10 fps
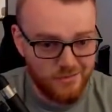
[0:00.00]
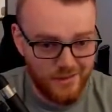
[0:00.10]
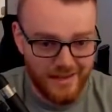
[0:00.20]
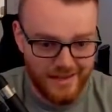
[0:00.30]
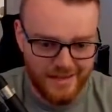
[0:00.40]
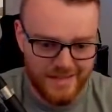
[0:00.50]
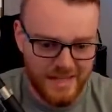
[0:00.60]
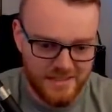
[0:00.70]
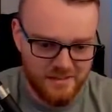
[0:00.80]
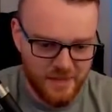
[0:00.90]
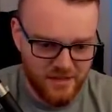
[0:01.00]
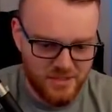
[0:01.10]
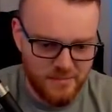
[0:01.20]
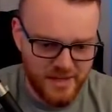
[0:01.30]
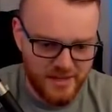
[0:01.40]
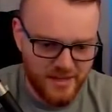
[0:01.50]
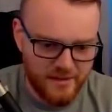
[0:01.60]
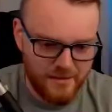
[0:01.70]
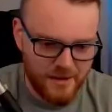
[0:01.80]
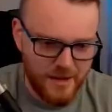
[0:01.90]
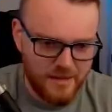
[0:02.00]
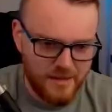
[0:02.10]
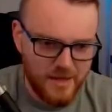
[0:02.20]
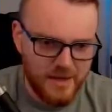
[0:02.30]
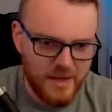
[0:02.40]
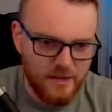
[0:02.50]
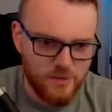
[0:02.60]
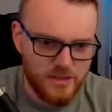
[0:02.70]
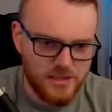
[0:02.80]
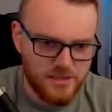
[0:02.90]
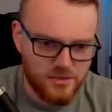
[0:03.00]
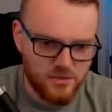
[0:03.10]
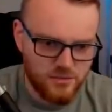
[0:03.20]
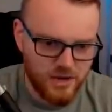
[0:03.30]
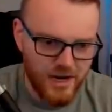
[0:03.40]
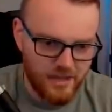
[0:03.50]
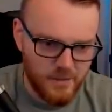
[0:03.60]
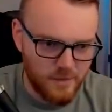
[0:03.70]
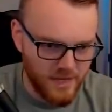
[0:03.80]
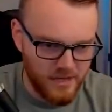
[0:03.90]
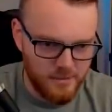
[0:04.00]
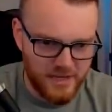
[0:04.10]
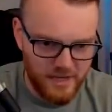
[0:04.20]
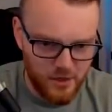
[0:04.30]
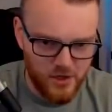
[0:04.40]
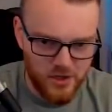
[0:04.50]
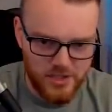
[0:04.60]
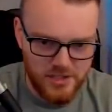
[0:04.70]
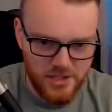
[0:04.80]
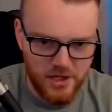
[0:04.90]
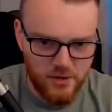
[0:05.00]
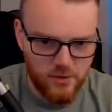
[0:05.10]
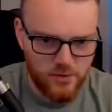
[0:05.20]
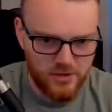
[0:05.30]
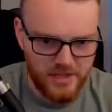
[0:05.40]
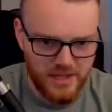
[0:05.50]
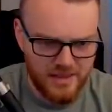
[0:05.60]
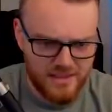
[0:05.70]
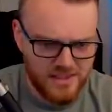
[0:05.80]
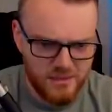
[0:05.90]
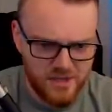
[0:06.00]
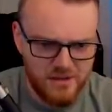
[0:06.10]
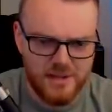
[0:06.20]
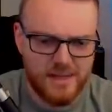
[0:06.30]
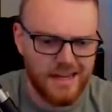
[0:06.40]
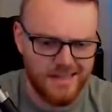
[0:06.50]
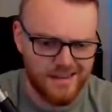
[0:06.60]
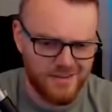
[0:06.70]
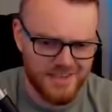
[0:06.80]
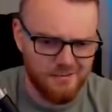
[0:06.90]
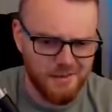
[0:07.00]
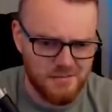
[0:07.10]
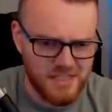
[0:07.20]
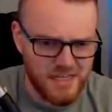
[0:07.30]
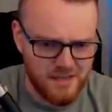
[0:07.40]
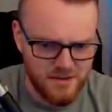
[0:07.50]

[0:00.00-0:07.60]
like intensive mountain biking, and then I was riding my bike in my neighborhood to go like in the summer, like I think I was like 15. I